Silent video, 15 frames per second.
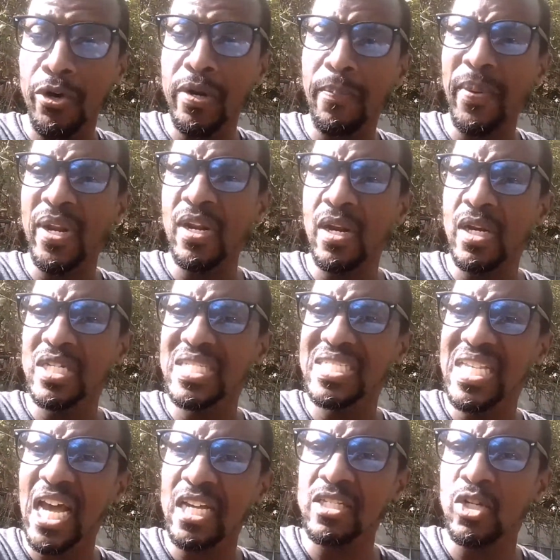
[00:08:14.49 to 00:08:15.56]
depending on the
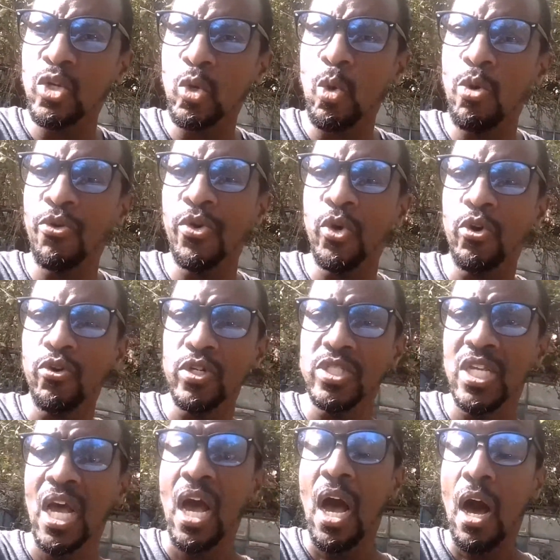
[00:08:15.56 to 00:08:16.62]
size of the Corydoras.
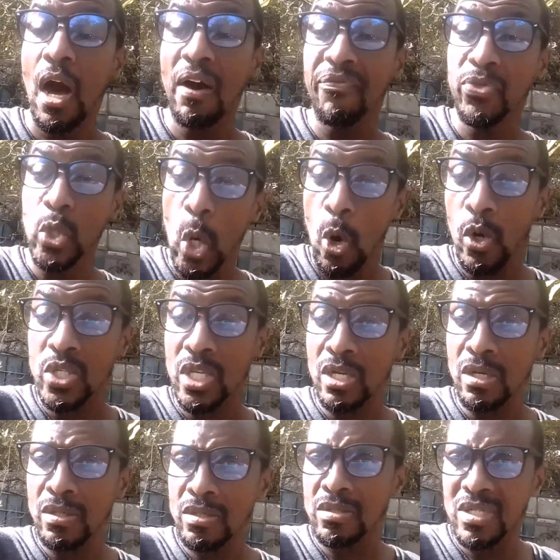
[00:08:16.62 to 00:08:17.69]
Of those
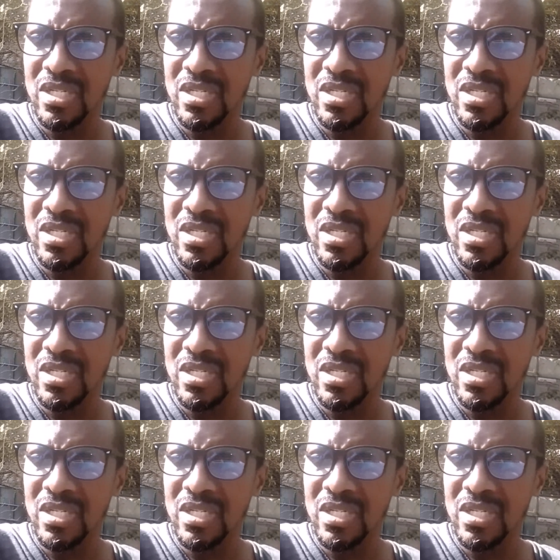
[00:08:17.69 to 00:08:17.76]
little